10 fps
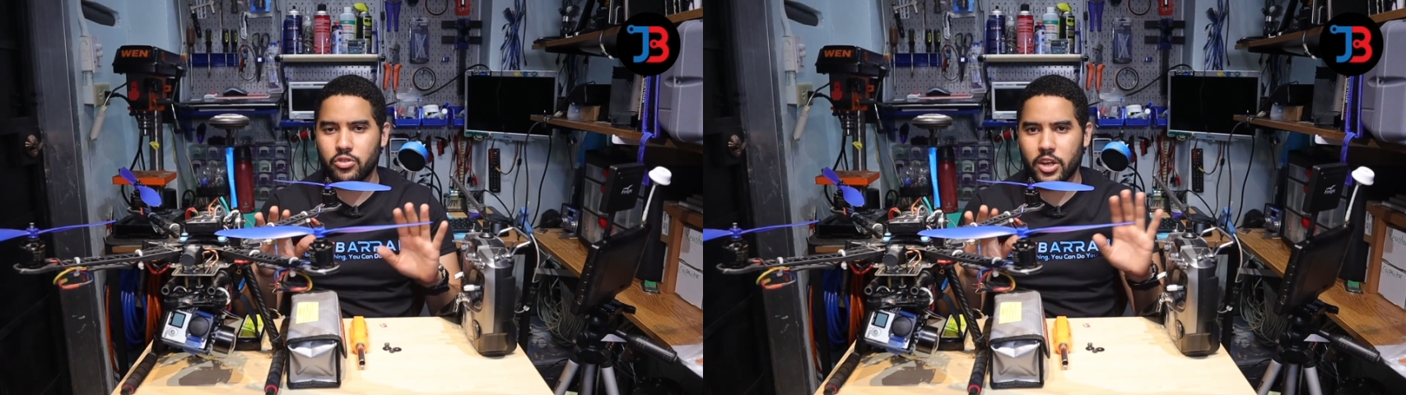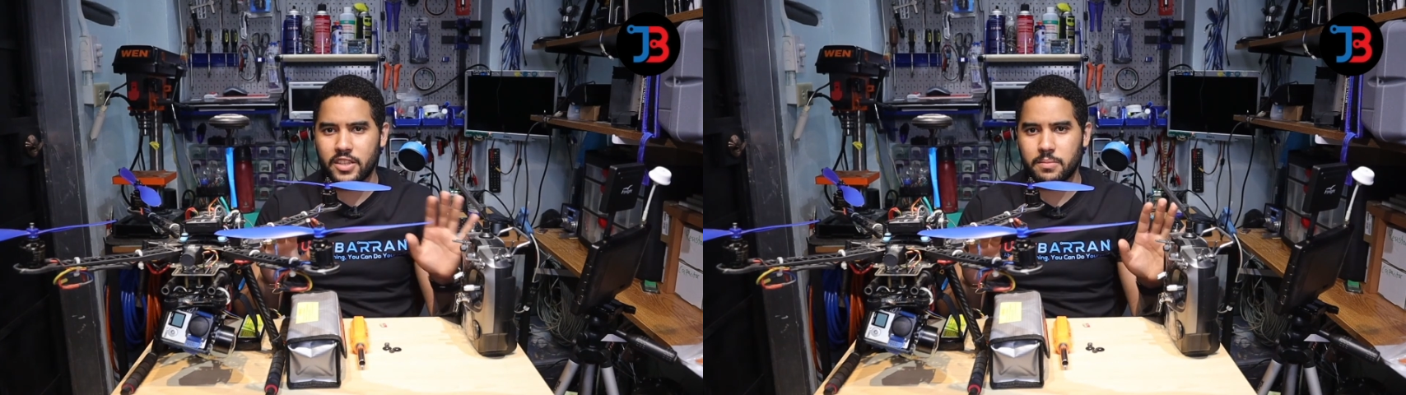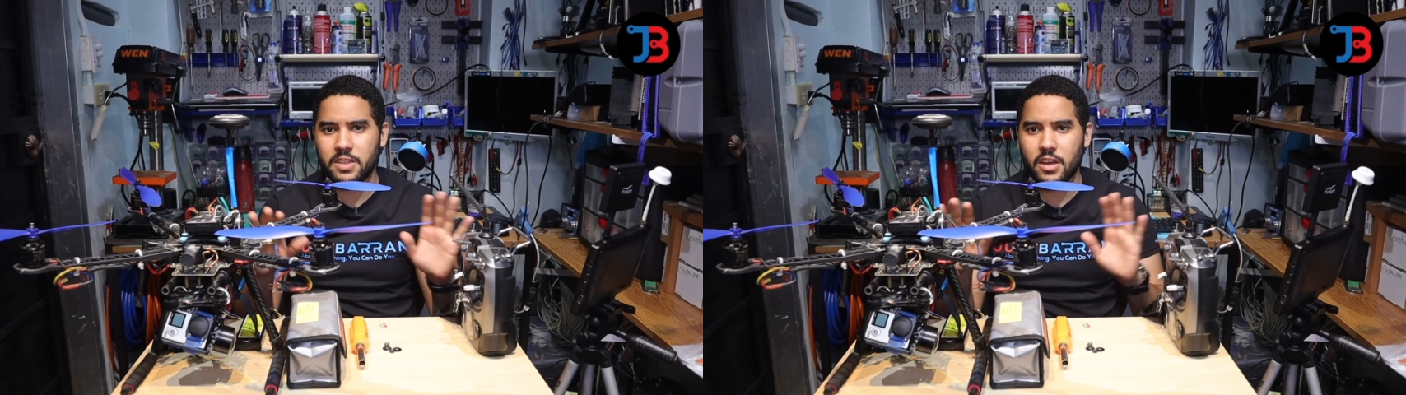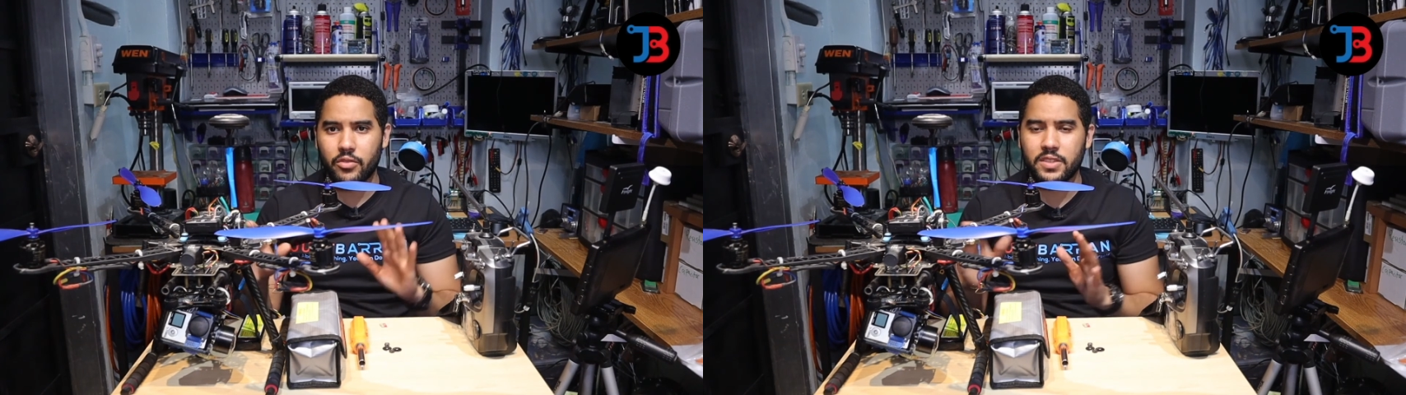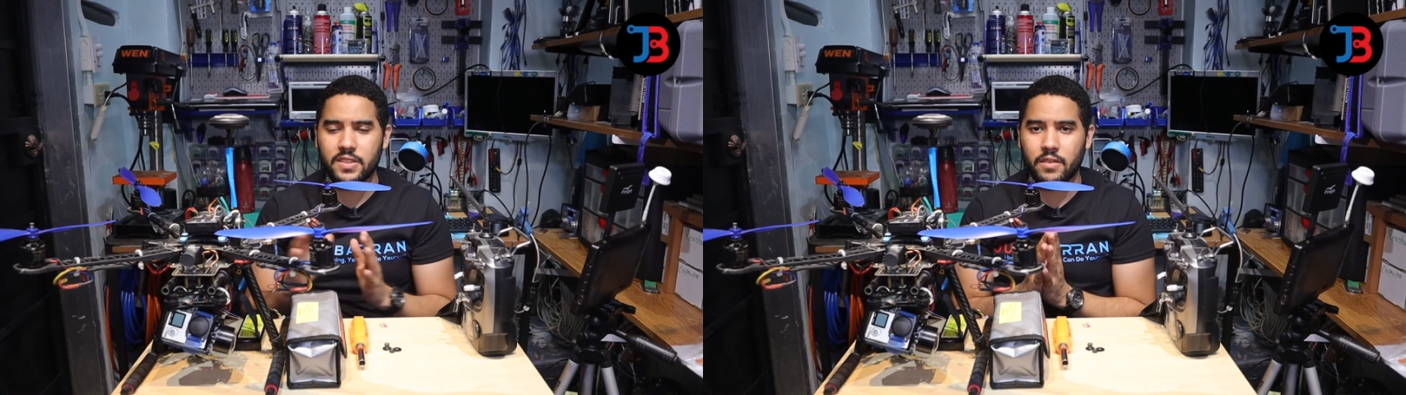transmitter and
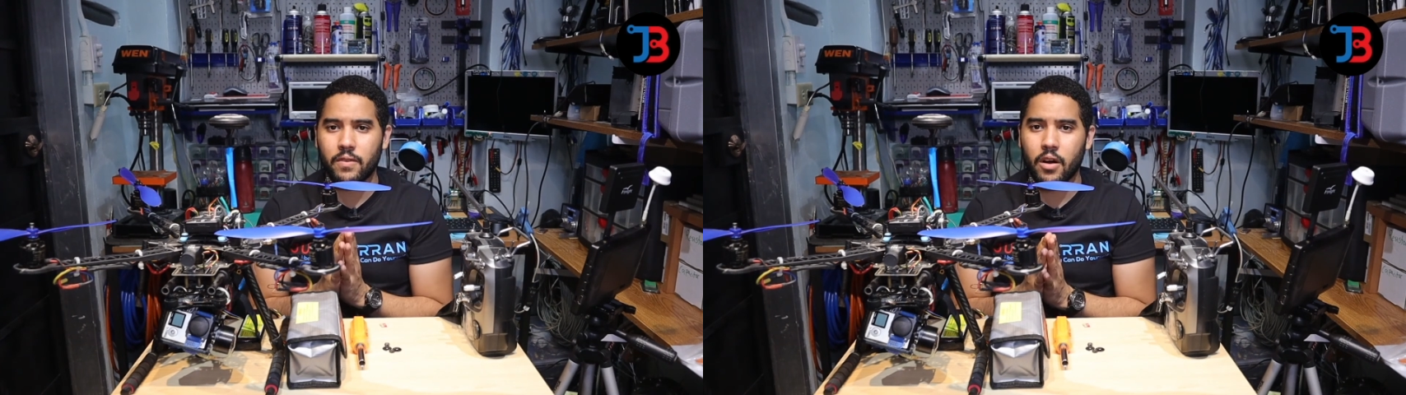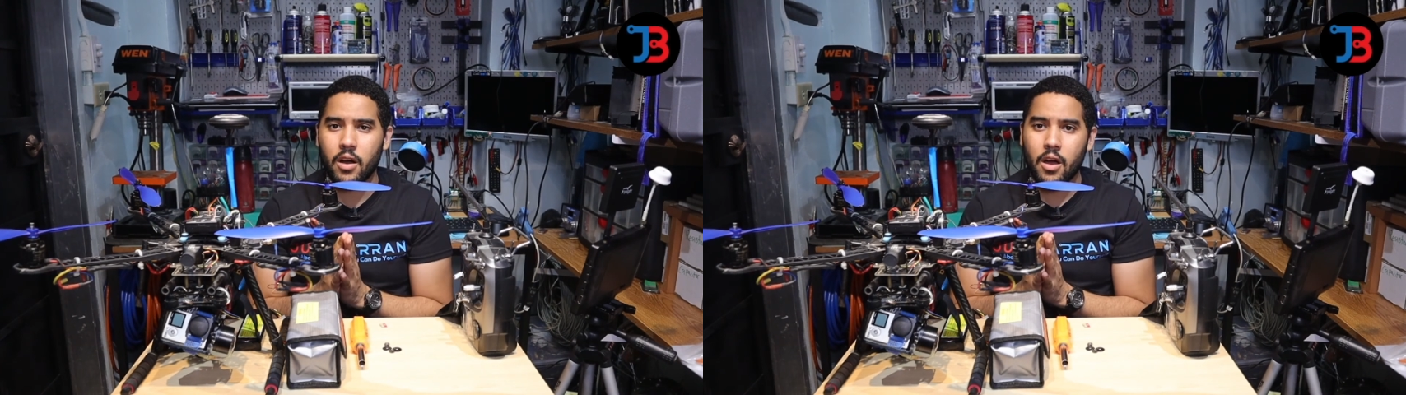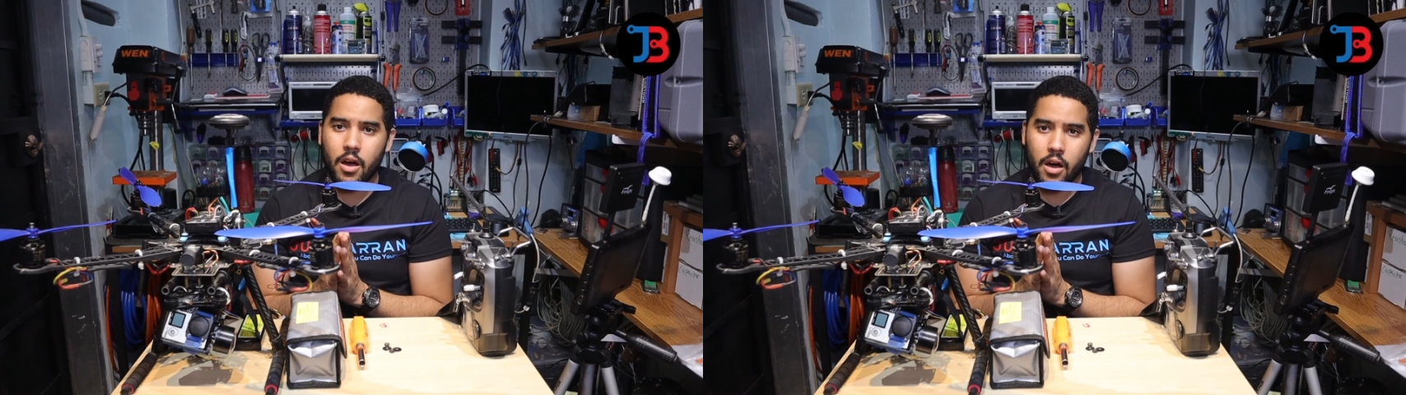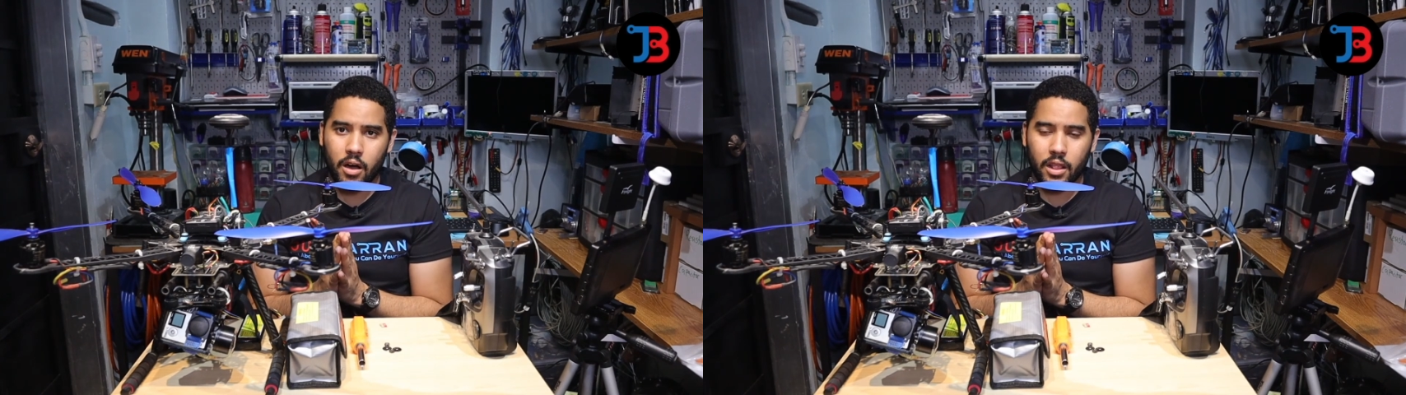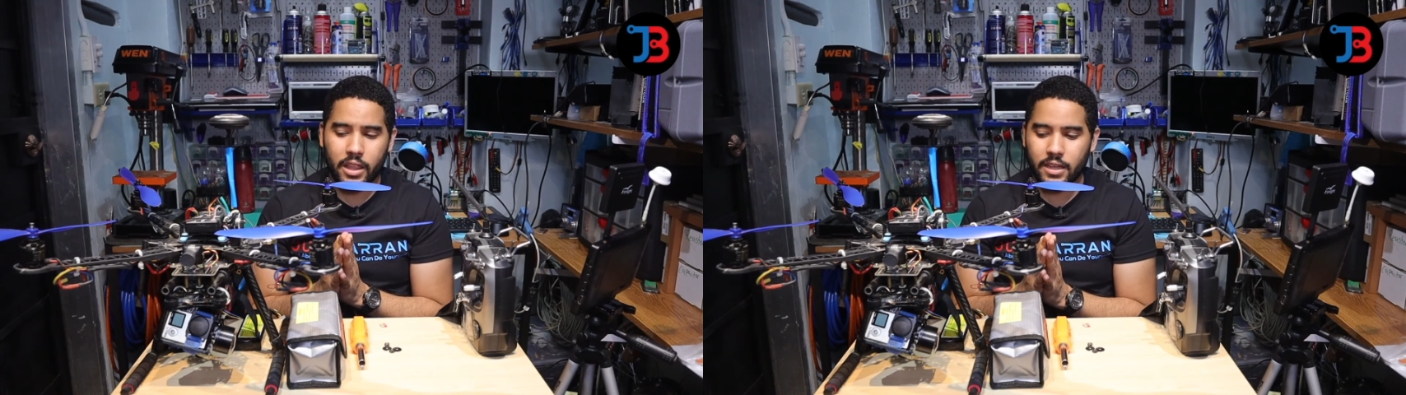receiver
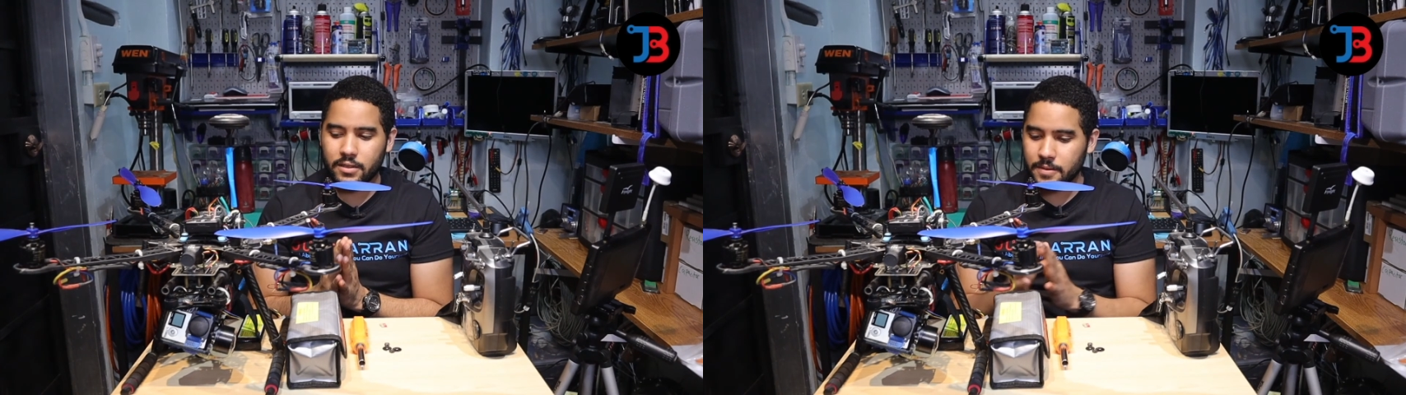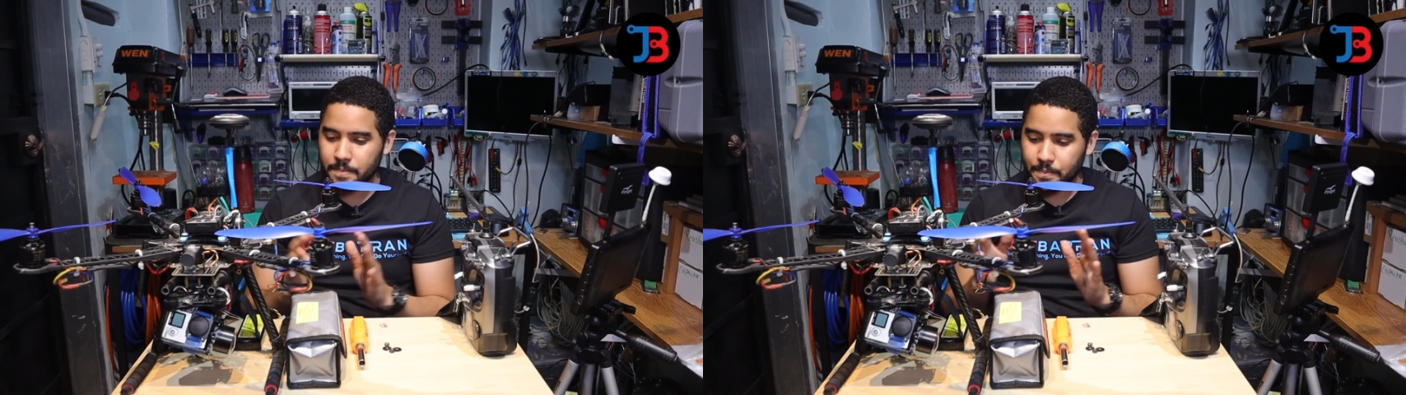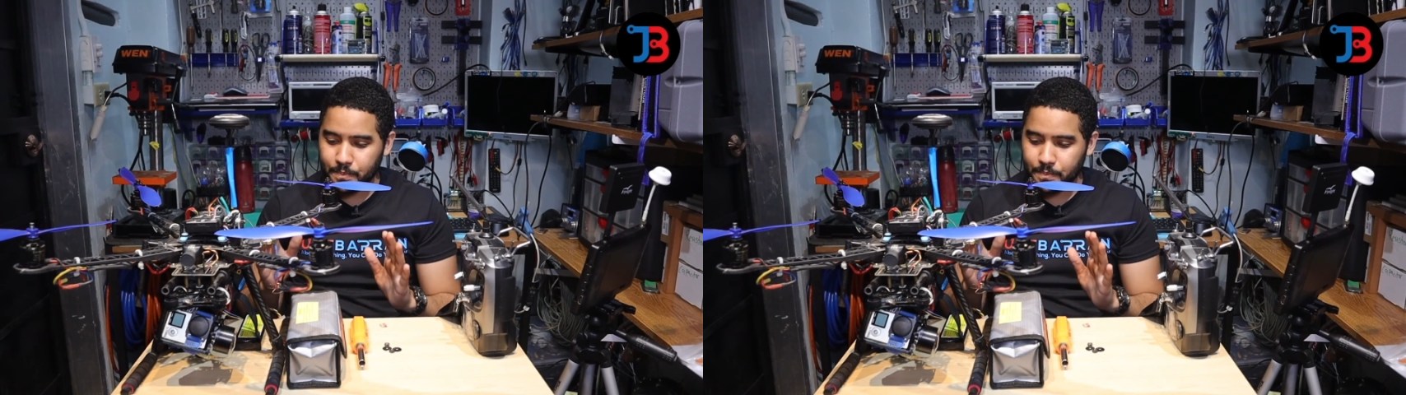are linked.